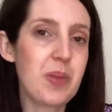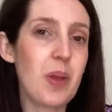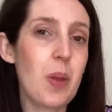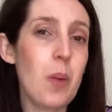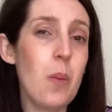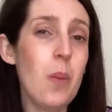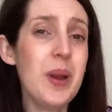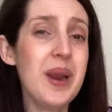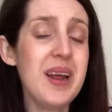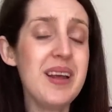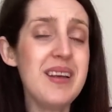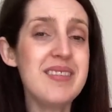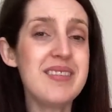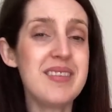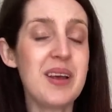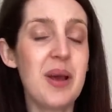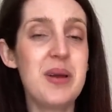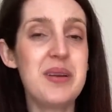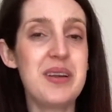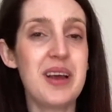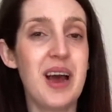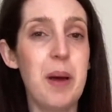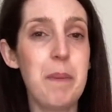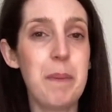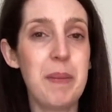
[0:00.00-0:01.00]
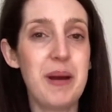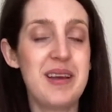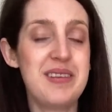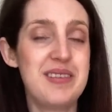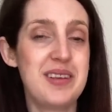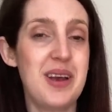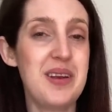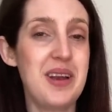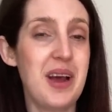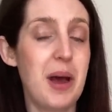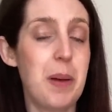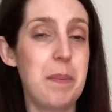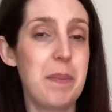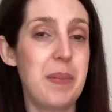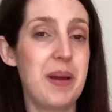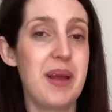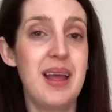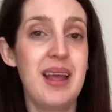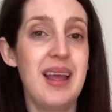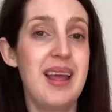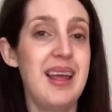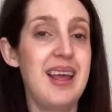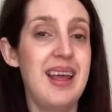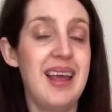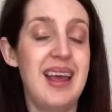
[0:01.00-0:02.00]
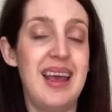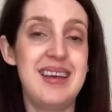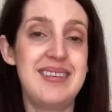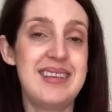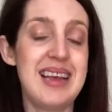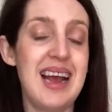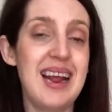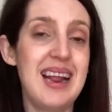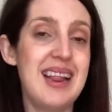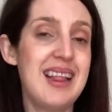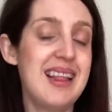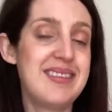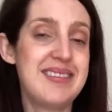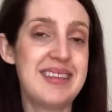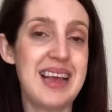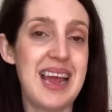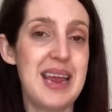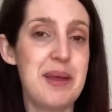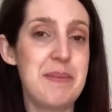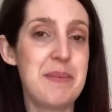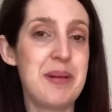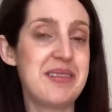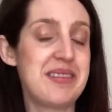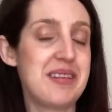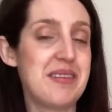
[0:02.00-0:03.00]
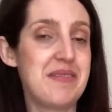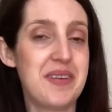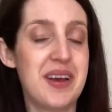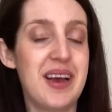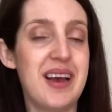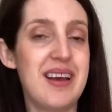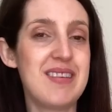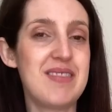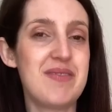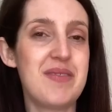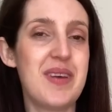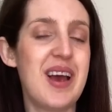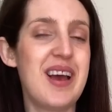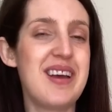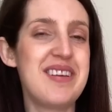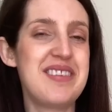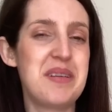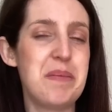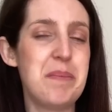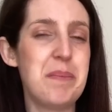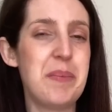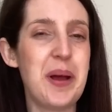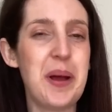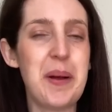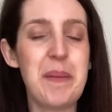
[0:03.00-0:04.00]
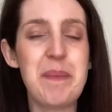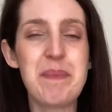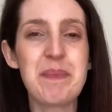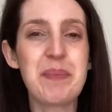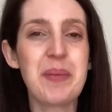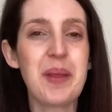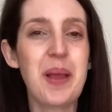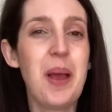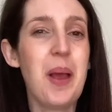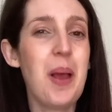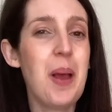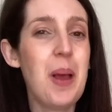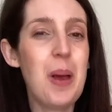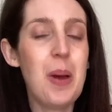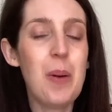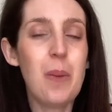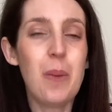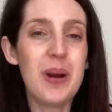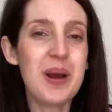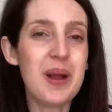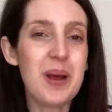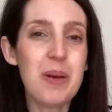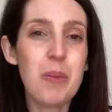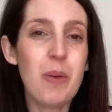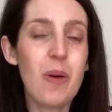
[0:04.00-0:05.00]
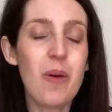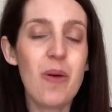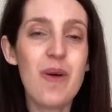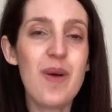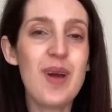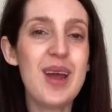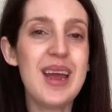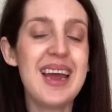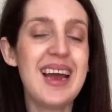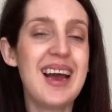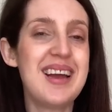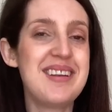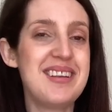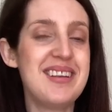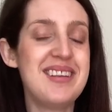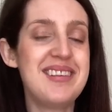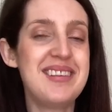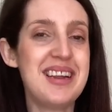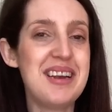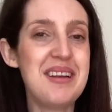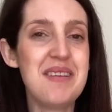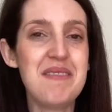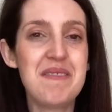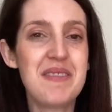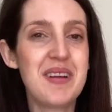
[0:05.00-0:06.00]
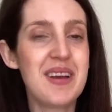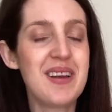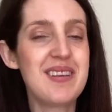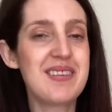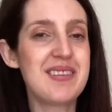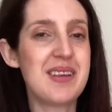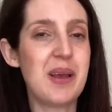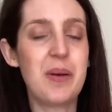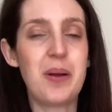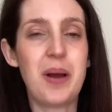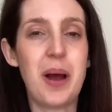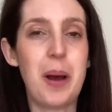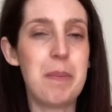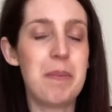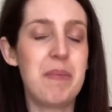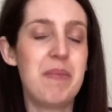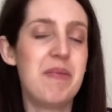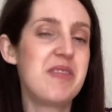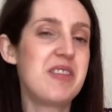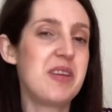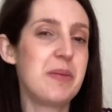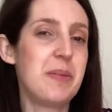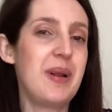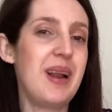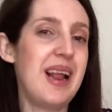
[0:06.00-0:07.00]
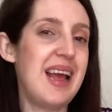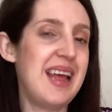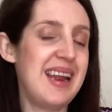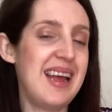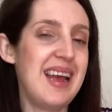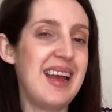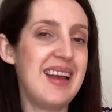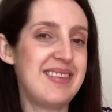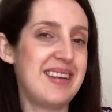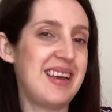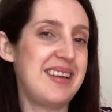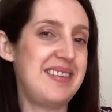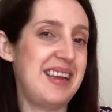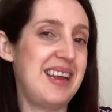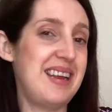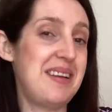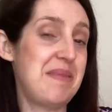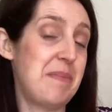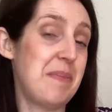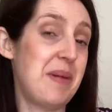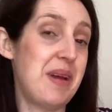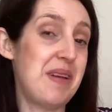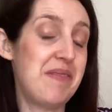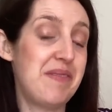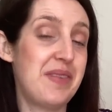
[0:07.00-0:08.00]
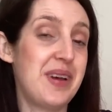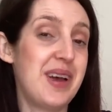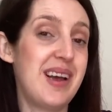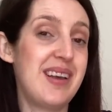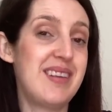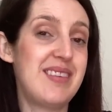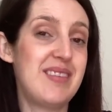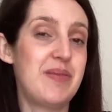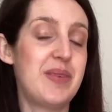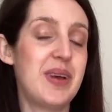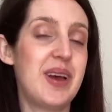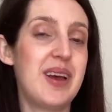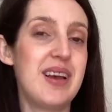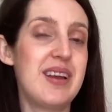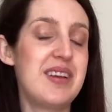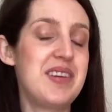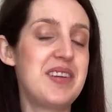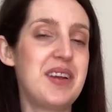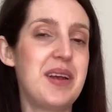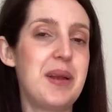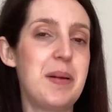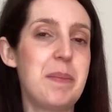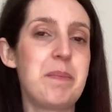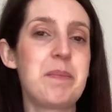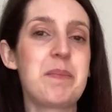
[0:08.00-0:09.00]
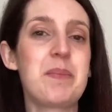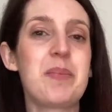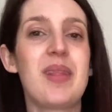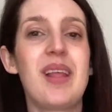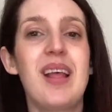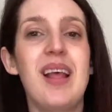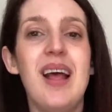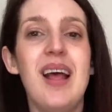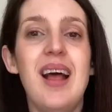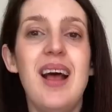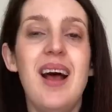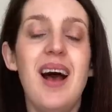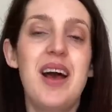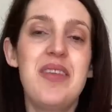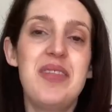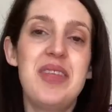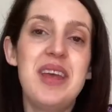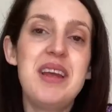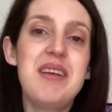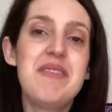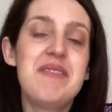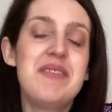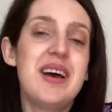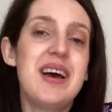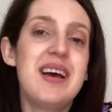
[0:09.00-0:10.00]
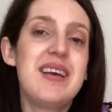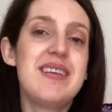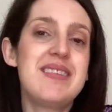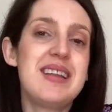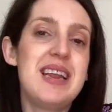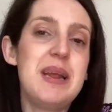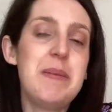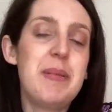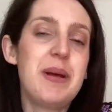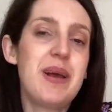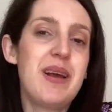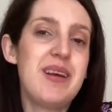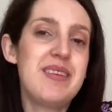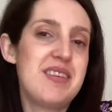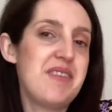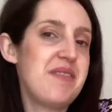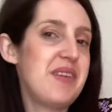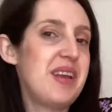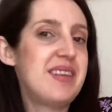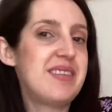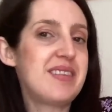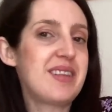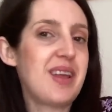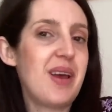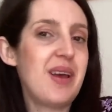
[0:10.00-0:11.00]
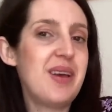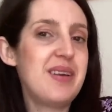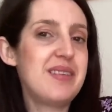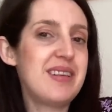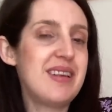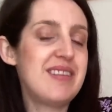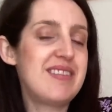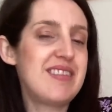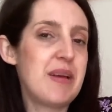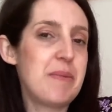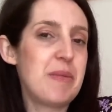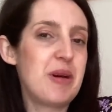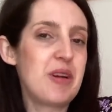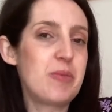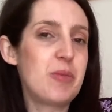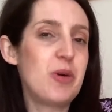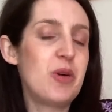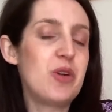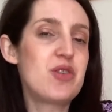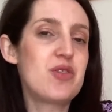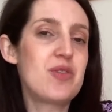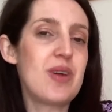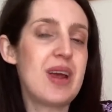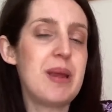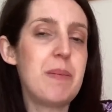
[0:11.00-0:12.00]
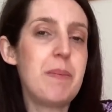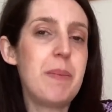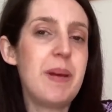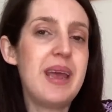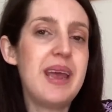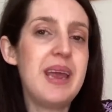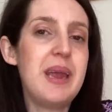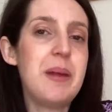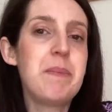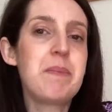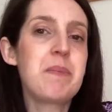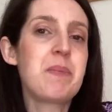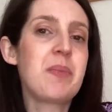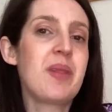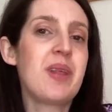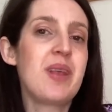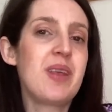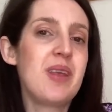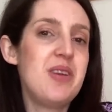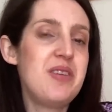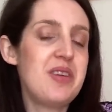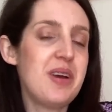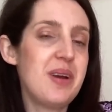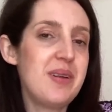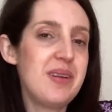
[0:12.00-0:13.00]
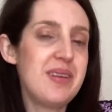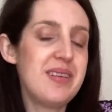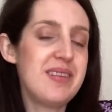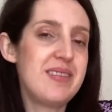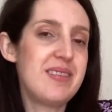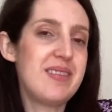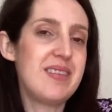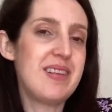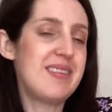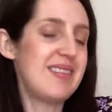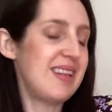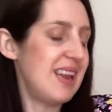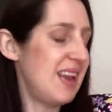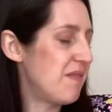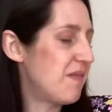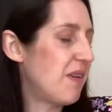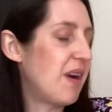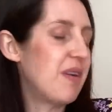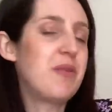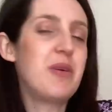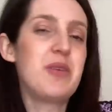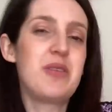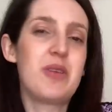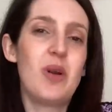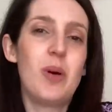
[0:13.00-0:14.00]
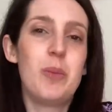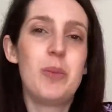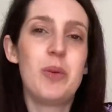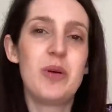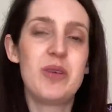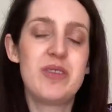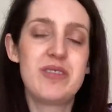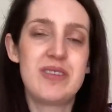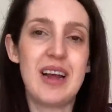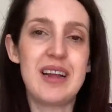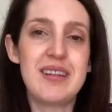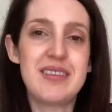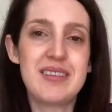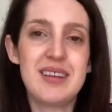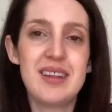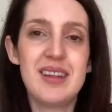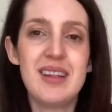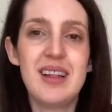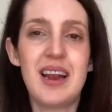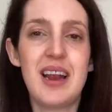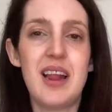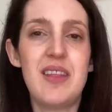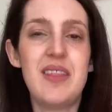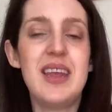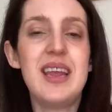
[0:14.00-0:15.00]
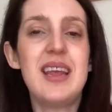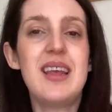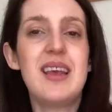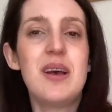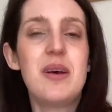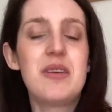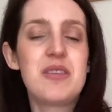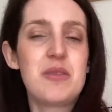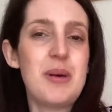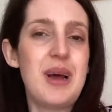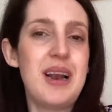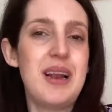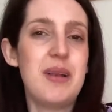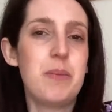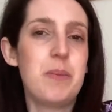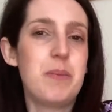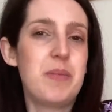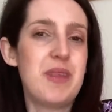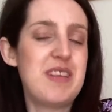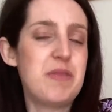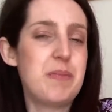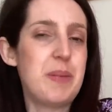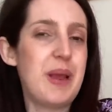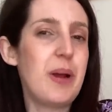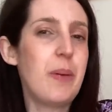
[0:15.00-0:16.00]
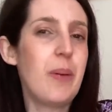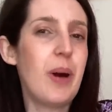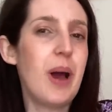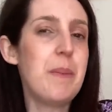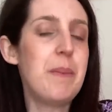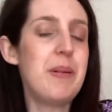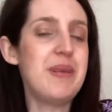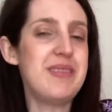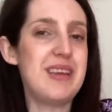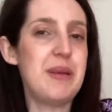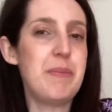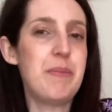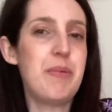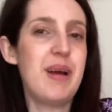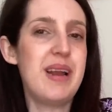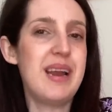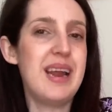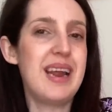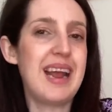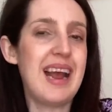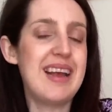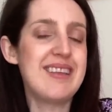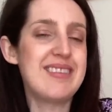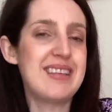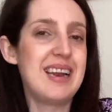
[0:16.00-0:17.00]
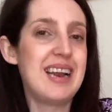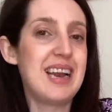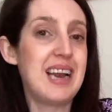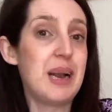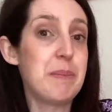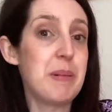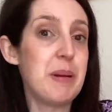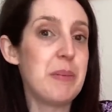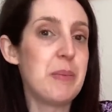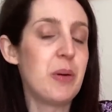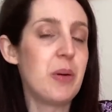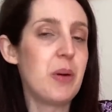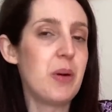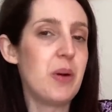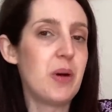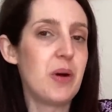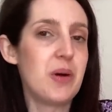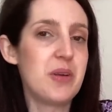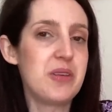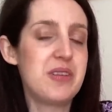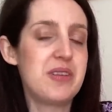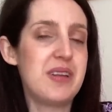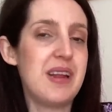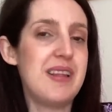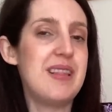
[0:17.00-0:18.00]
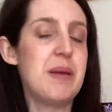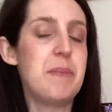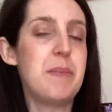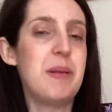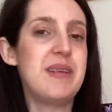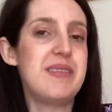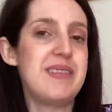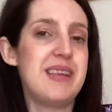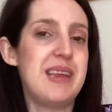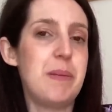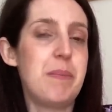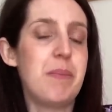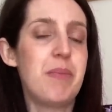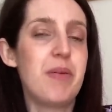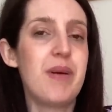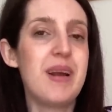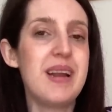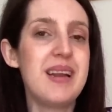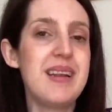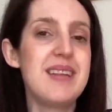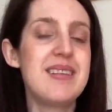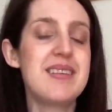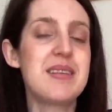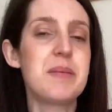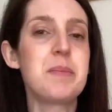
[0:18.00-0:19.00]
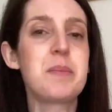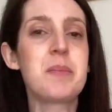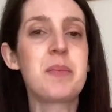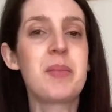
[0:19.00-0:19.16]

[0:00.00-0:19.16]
when I sewed it up, I sewed it up exactly the same as the first version, but when I wore it, I just didn't feel so comfortable in it as I did my first version. I think firstly because the viscose is so much more drapey, you don't, the sleeve ruffle is a lot more subtle and I think it, as well, this being quite a busy print, it gets a little bit more lost in the busy print.